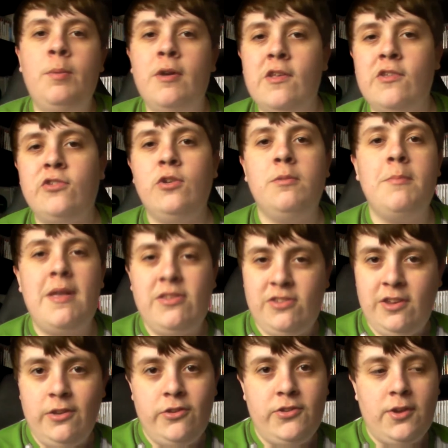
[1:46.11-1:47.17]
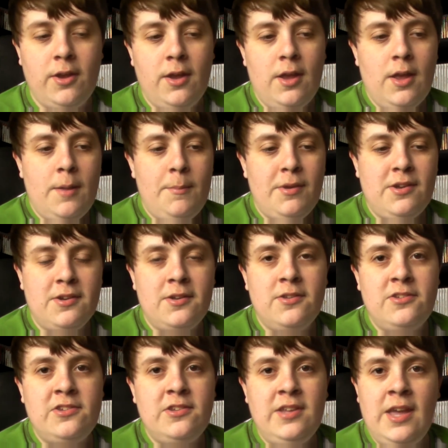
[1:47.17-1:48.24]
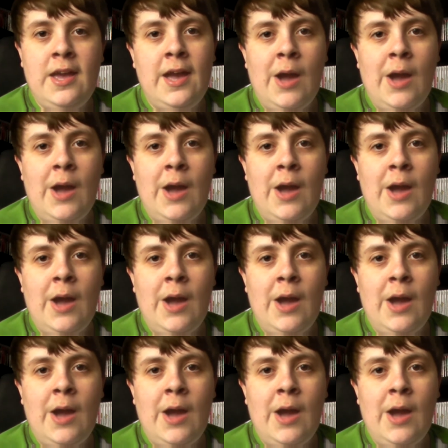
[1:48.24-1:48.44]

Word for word: personal message because, yeah,